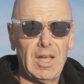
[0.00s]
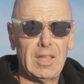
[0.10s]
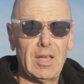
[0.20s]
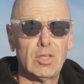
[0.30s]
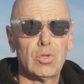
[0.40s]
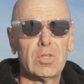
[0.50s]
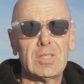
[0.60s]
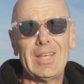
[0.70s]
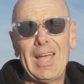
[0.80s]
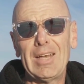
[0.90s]
And then towards
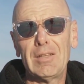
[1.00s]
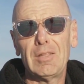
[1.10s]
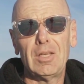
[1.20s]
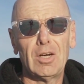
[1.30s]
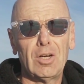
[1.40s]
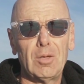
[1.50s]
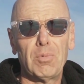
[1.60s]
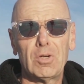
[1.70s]
the end of the year, he